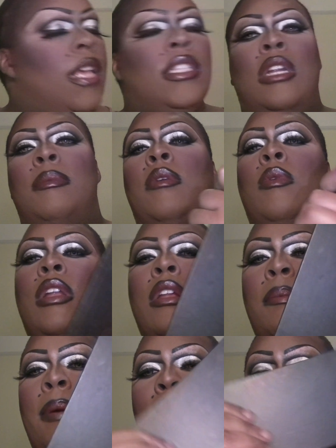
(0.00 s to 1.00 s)
it's gonna be one of
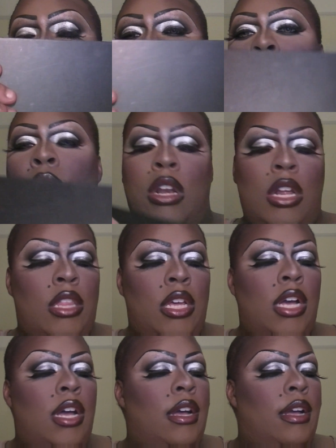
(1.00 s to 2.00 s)
the one of the
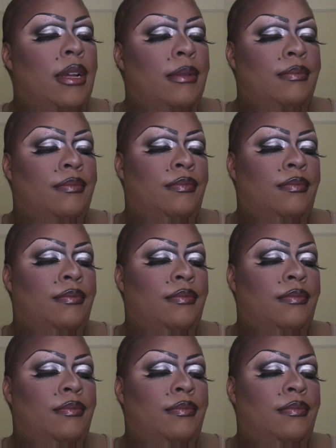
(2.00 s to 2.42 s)
um